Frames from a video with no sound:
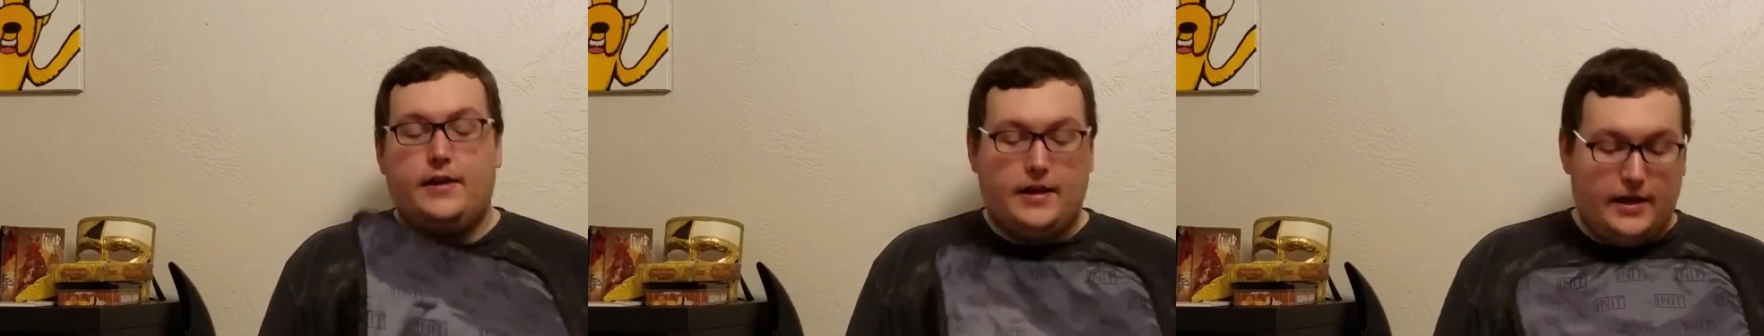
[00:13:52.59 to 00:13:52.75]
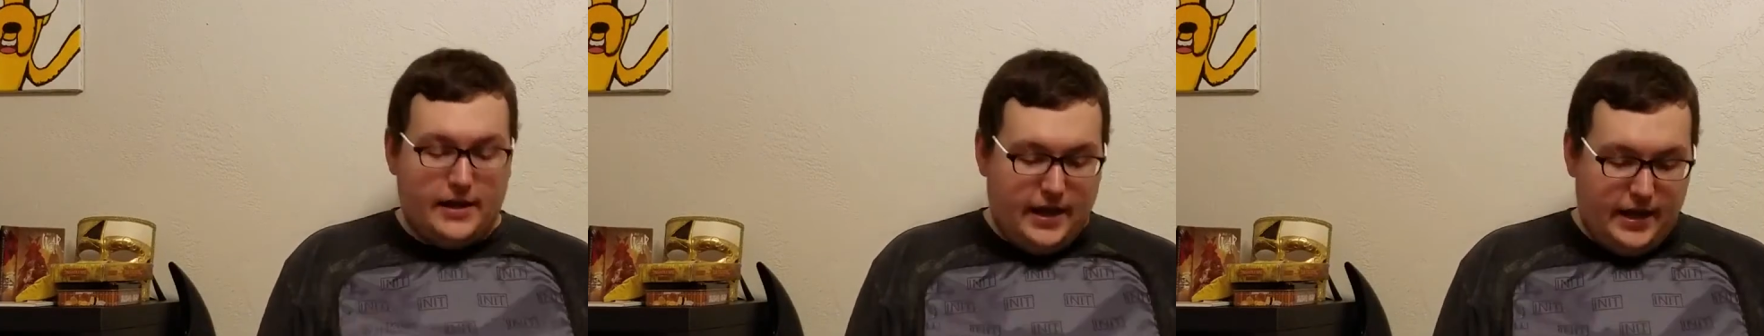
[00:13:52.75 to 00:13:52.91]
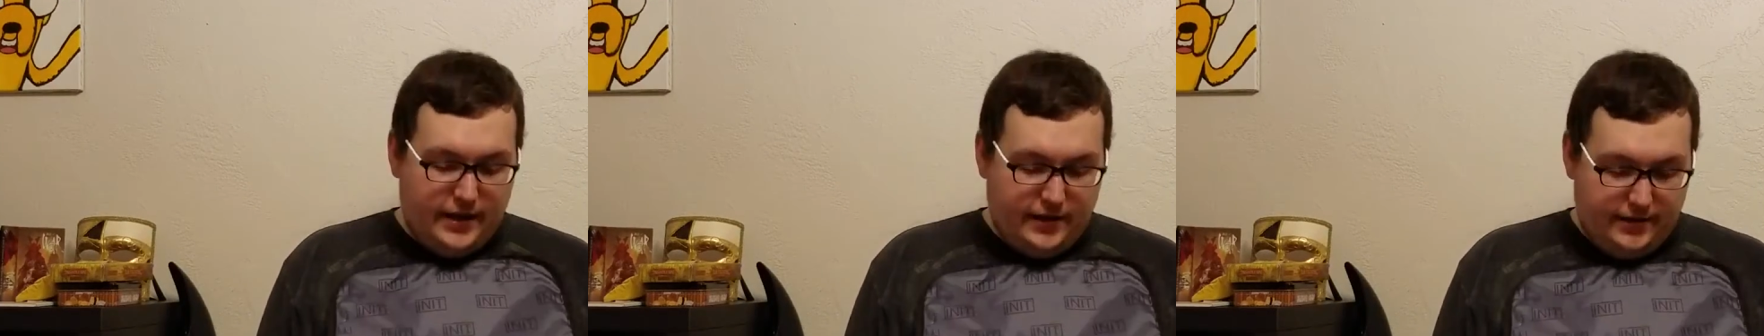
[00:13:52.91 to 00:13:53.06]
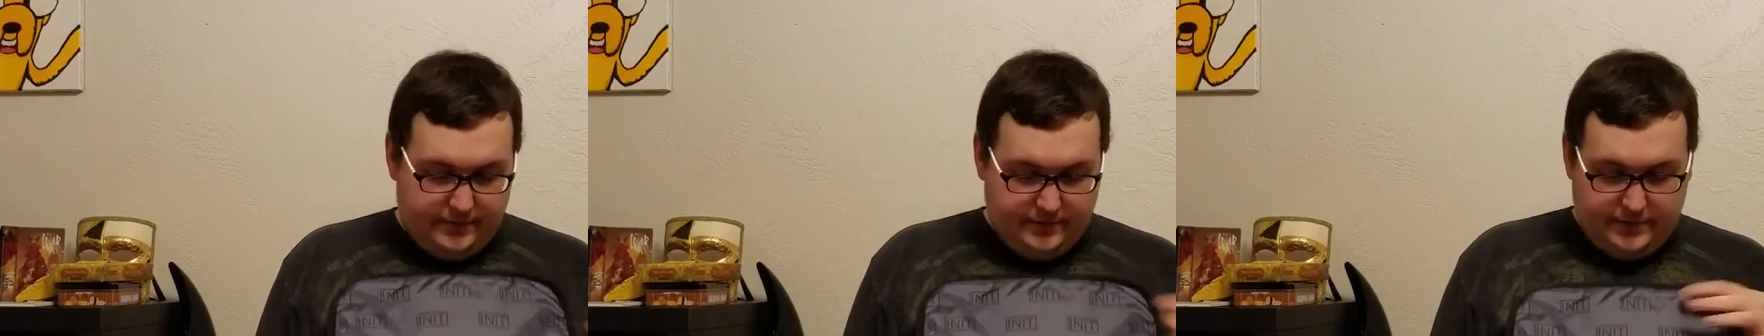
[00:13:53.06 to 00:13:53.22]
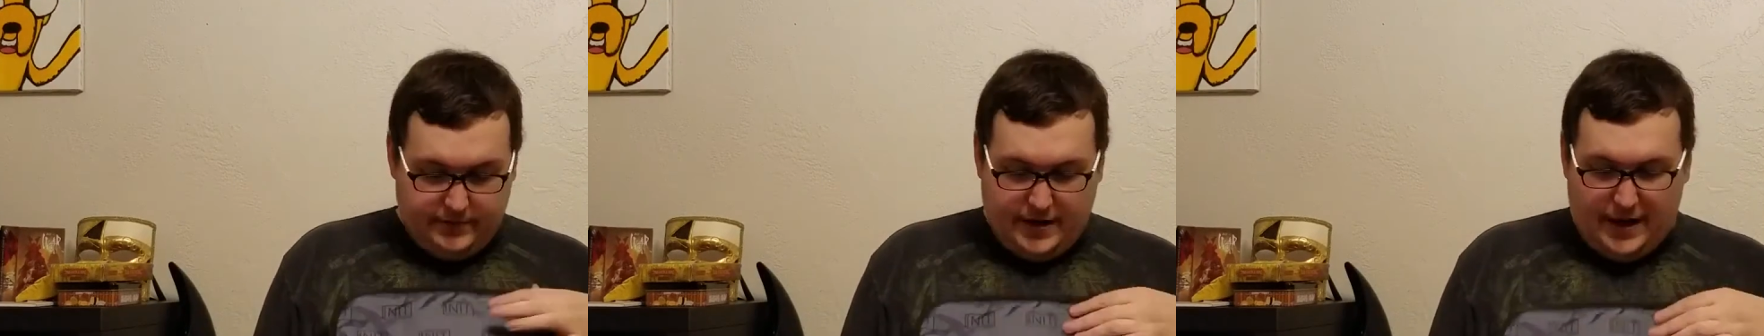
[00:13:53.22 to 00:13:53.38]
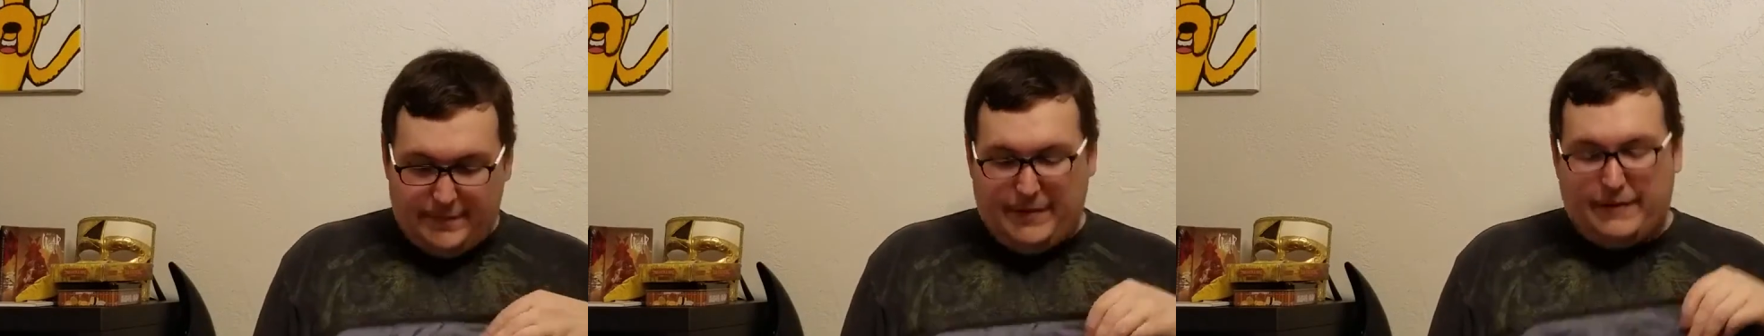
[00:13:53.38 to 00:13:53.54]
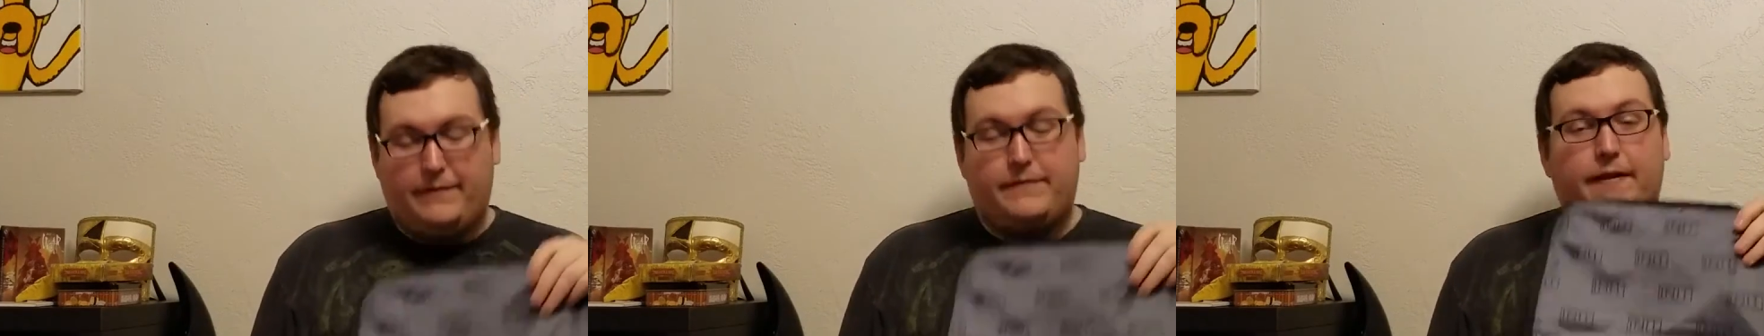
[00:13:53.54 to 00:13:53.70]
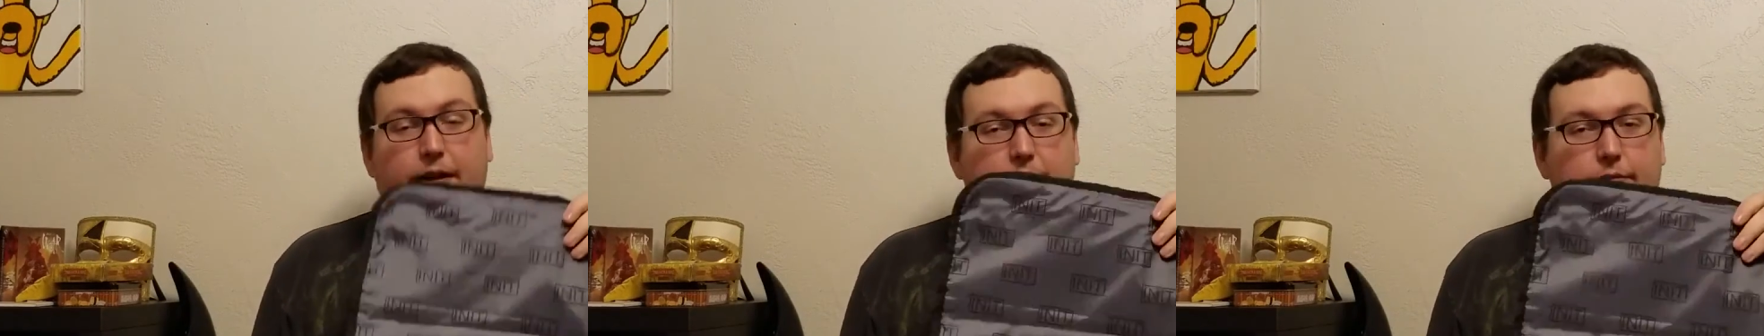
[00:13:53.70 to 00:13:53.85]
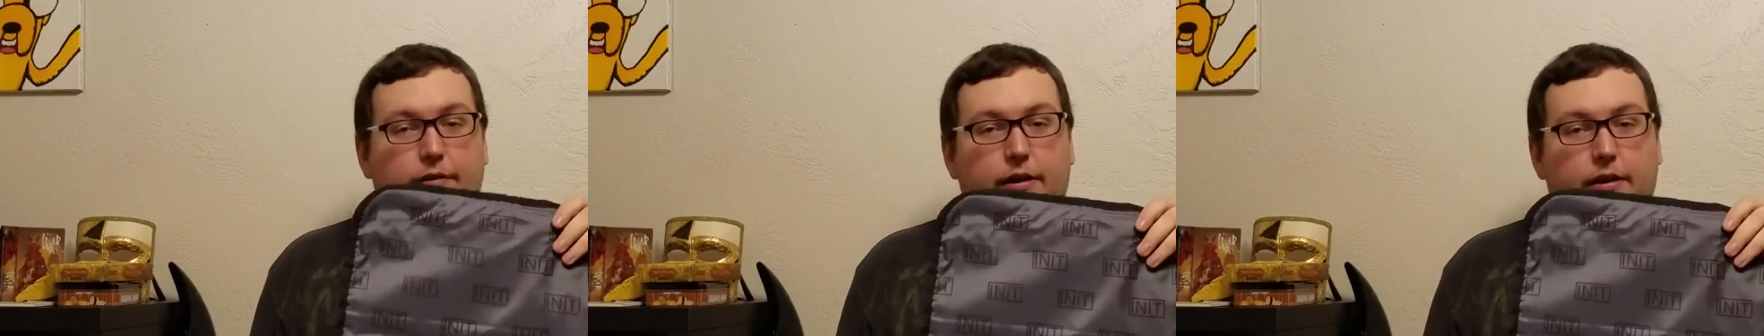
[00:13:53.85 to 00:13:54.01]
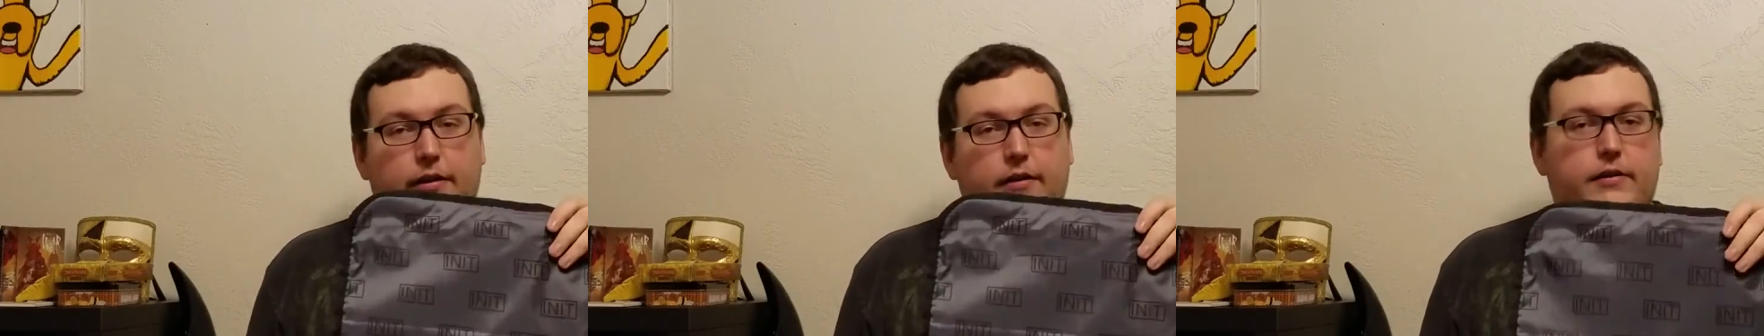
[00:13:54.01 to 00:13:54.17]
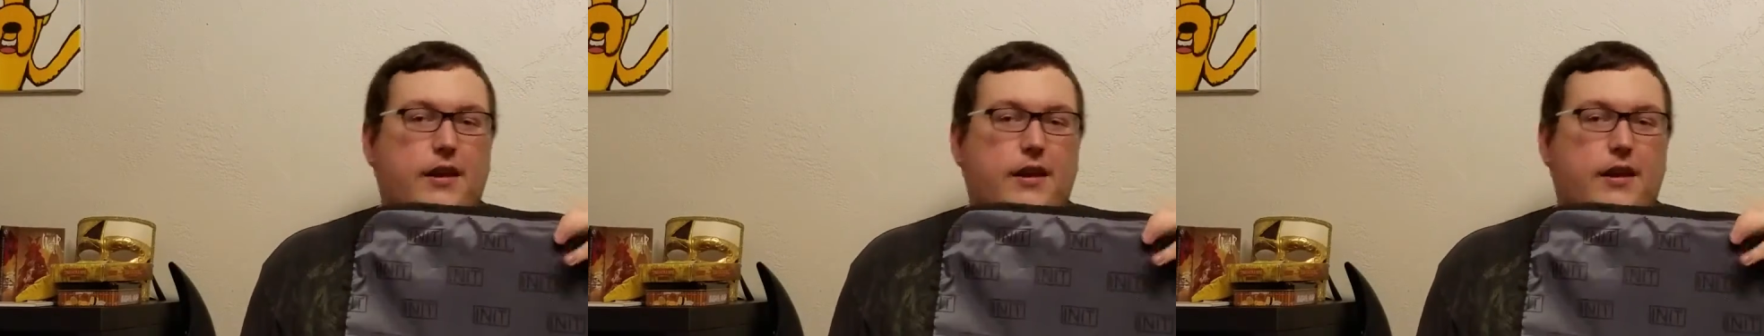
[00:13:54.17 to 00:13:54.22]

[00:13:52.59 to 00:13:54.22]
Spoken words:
Again, not my favorite,